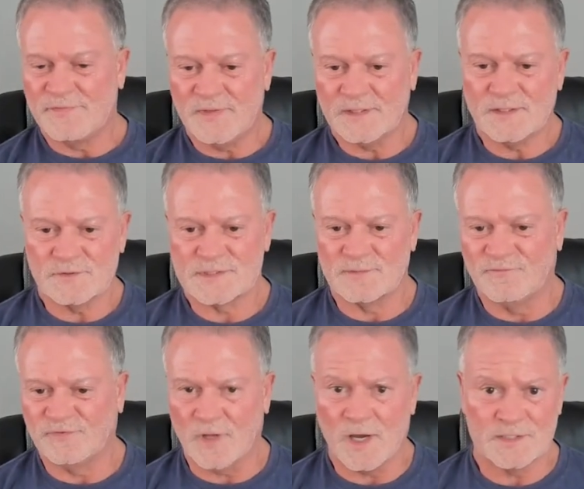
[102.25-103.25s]
think there's
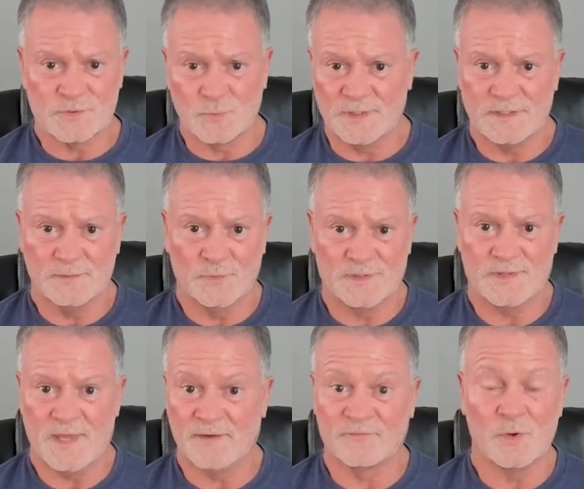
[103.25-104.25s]
some flaws with
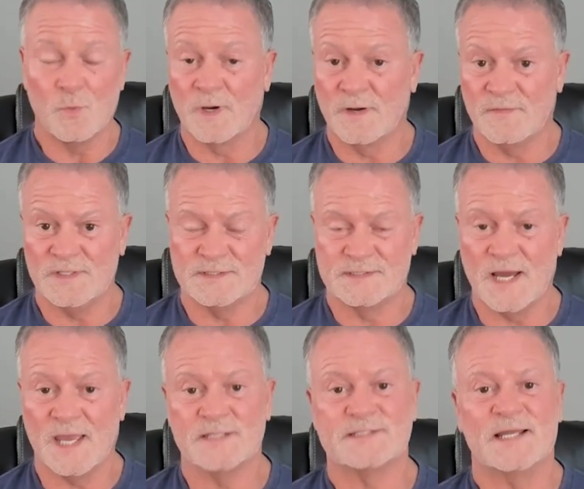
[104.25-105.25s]
every one of these
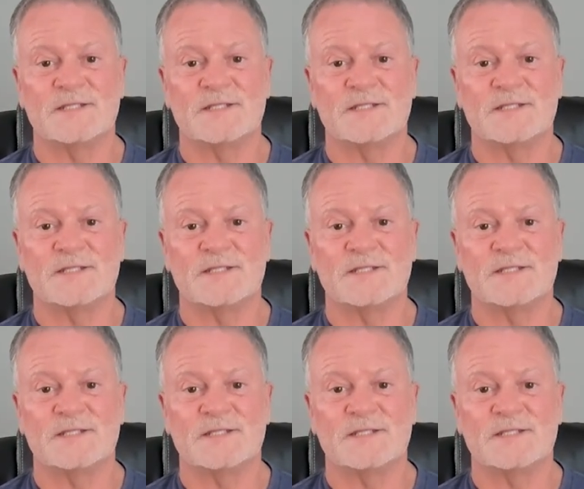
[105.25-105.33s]
diets.